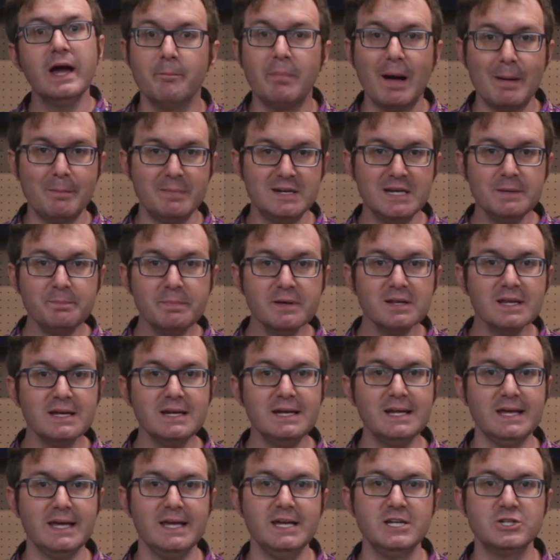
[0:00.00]
By
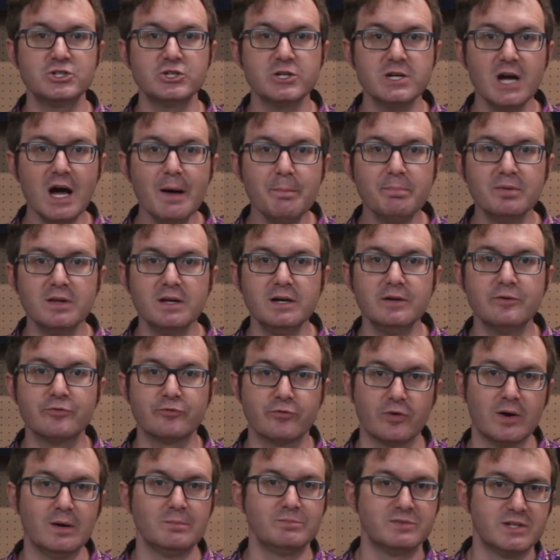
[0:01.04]
manipulating each couplet
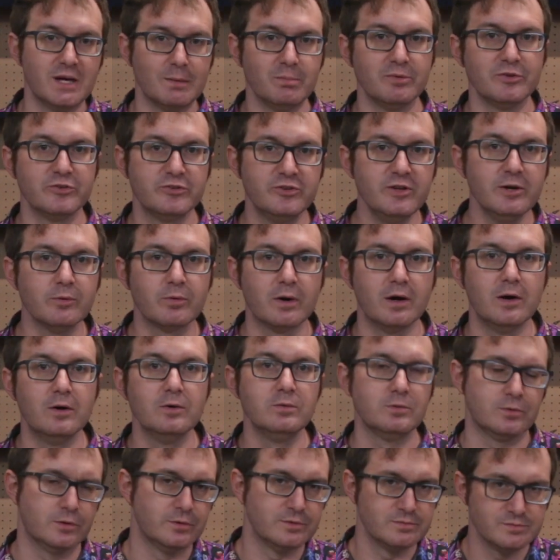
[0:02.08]
from double
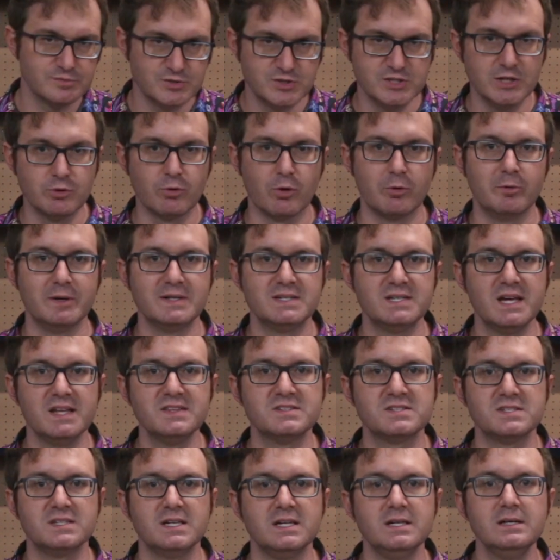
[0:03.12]
zero, or zero
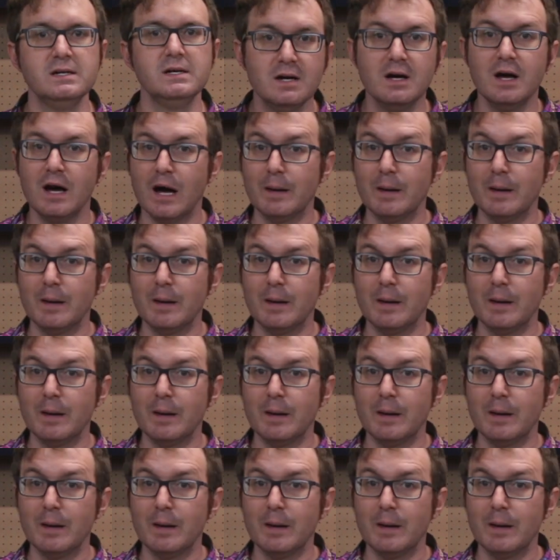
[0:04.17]
intensity,